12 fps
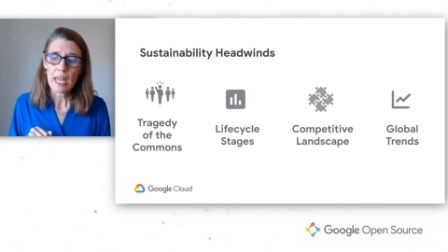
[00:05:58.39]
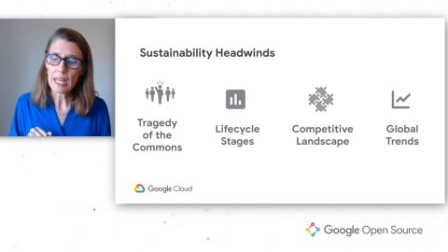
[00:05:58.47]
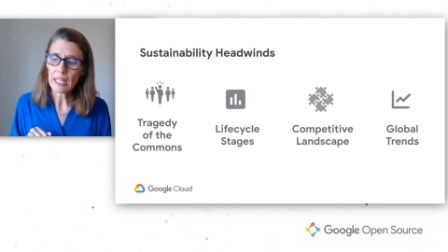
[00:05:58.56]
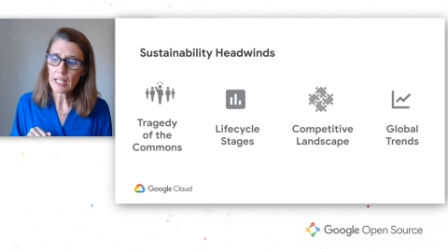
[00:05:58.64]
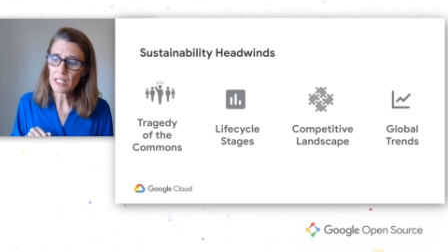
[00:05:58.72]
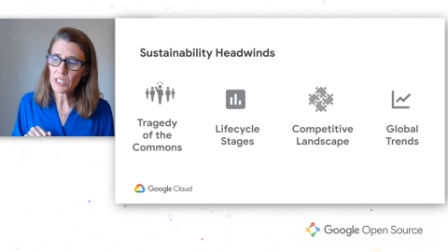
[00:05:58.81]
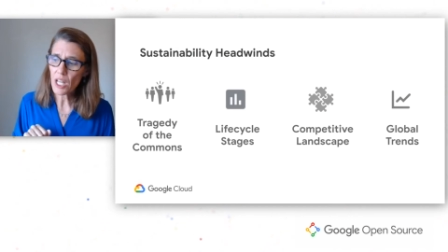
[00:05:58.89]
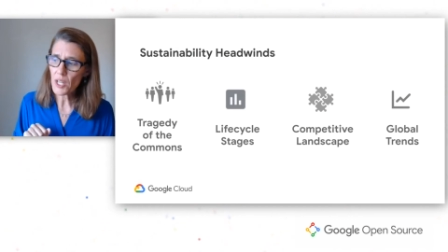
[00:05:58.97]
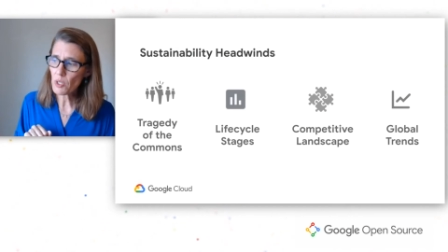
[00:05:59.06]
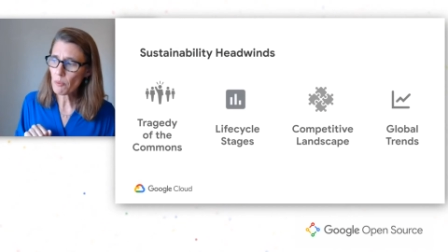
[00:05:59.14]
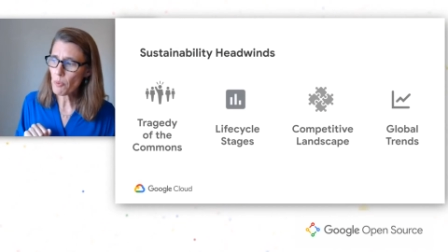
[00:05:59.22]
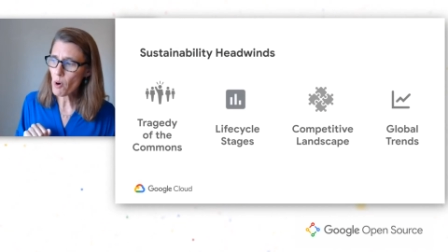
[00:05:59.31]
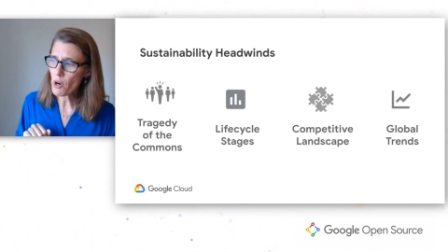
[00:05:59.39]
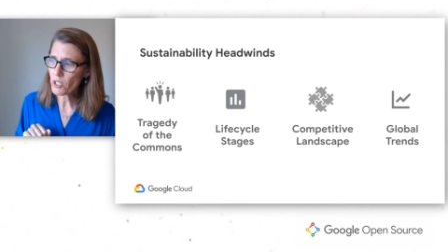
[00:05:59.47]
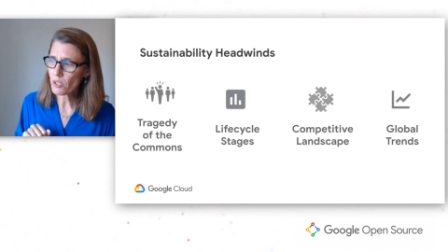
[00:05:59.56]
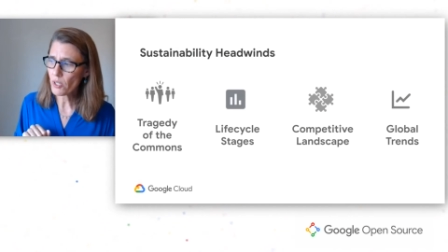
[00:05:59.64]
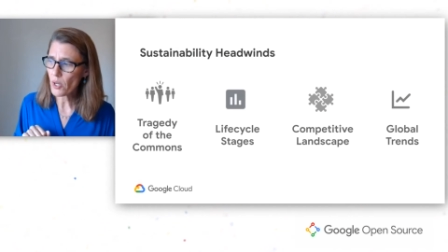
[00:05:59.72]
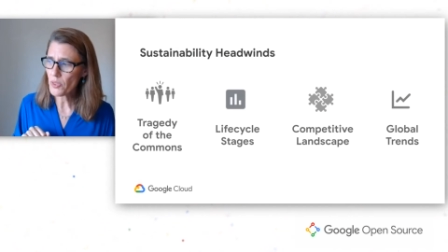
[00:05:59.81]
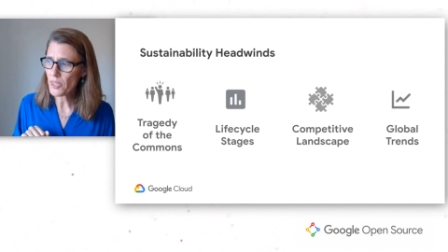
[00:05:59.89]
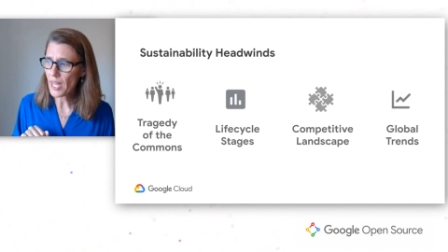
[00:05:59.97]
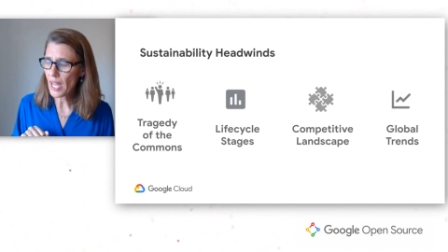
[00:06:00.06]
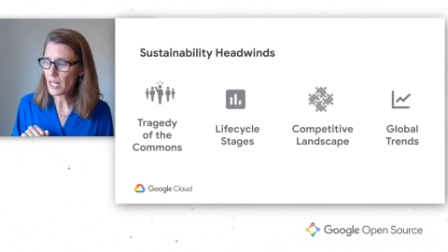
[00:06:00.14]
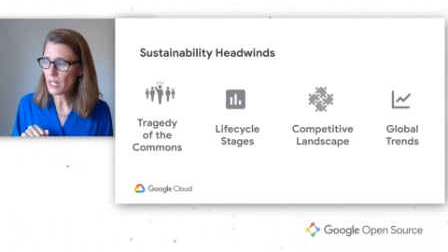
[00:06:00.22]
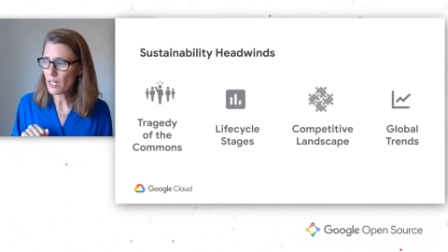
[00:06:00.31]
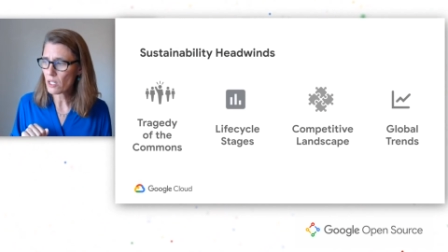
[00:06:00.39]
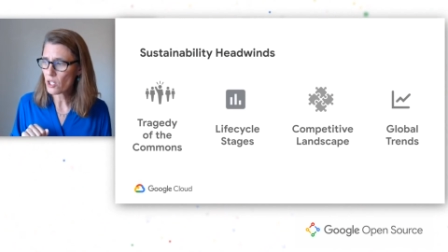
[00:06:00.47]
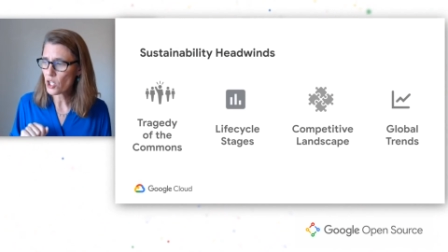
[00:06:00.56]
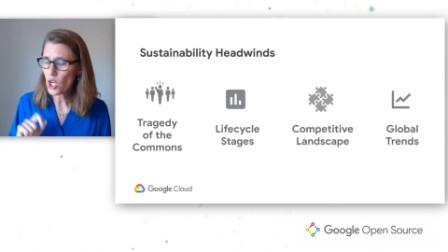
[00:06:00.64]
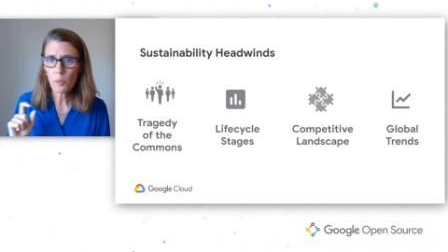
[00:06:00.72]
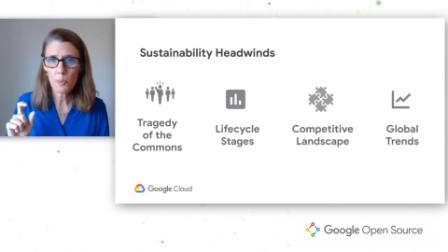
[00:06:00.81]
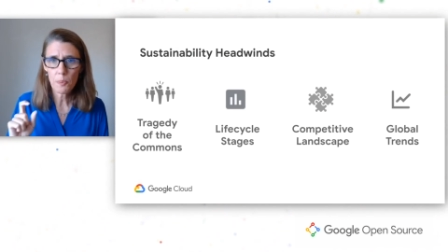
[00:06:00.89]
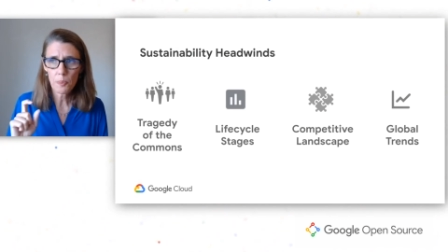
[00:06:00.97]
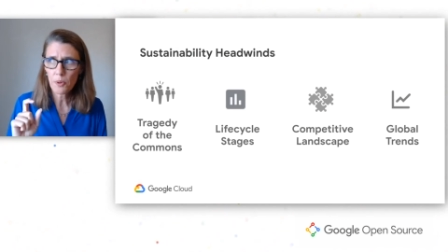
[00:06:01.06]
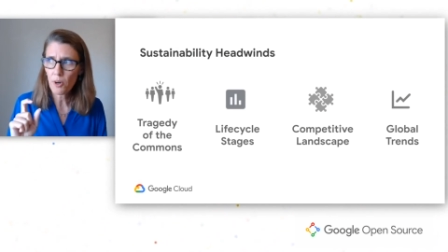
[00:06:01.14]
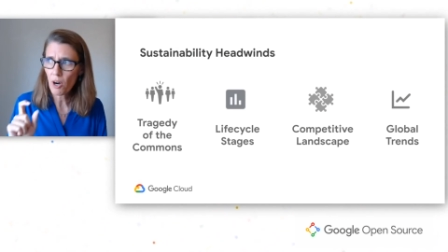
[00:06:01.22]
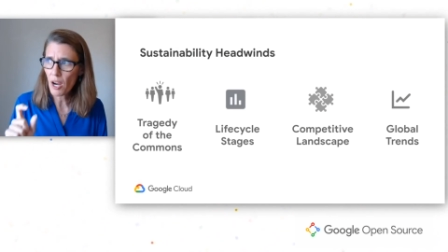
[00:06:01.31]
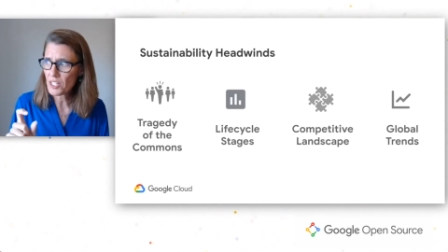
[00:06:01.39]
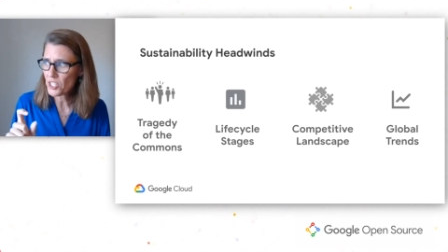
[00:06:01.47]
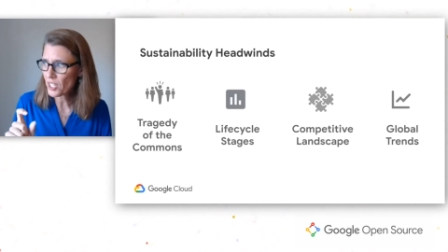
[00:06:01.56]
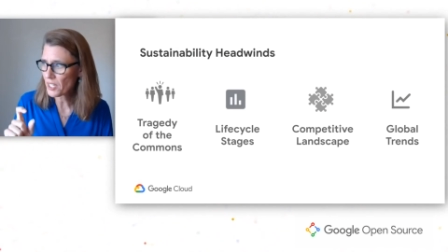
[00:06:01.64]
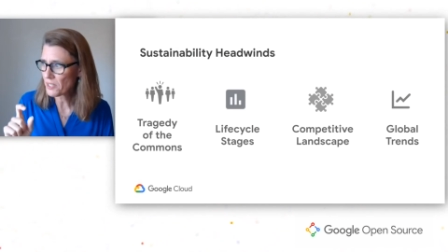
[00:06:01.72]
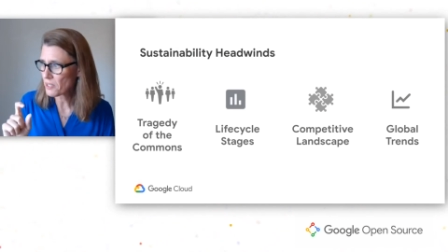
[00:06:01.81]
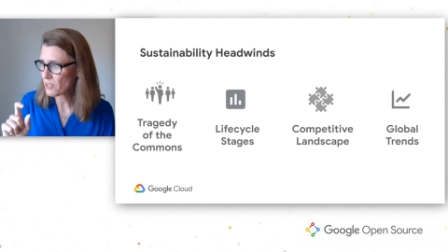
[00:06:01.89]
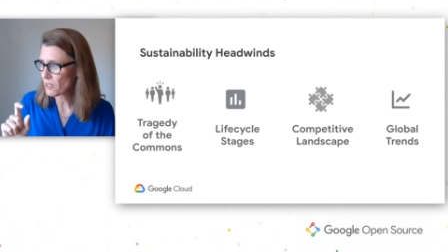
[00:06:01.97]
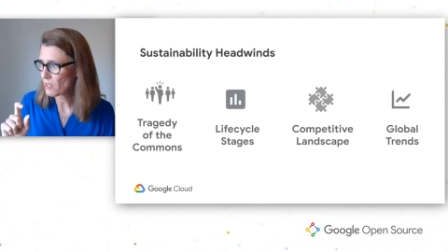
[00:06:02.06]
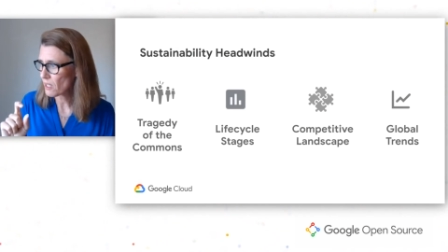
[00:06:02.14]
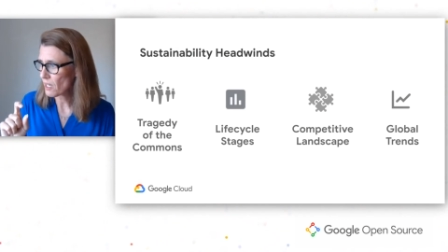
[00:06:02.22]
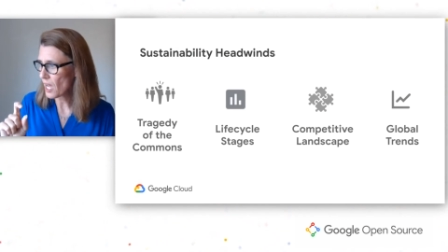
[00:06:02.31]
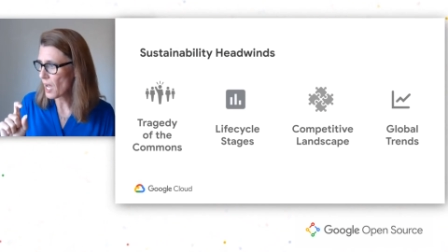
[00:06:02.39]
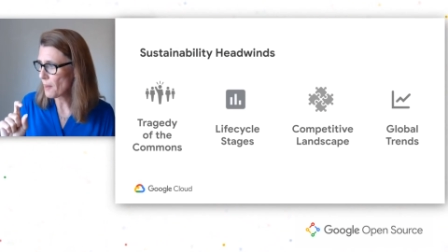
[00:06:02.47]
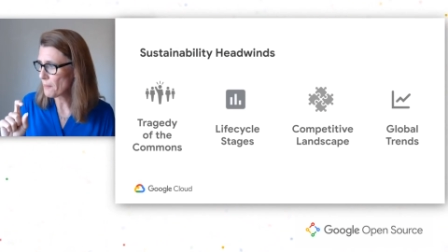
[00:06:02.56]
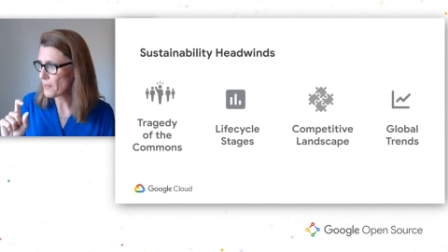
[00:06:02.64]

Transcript: And it's also important to note that no project's um,